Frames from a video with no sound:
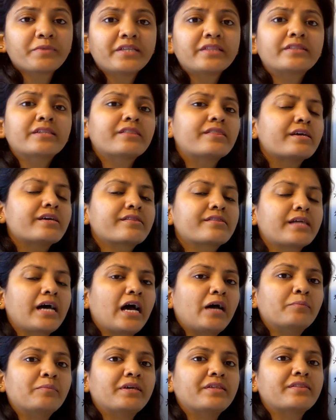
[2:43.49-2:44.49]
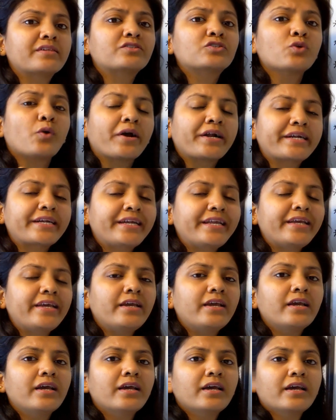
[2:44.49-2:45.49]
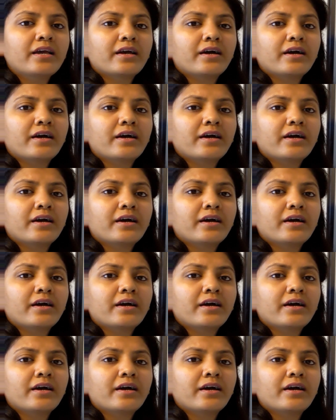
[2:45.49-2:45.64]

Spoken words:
means this exam is a jointly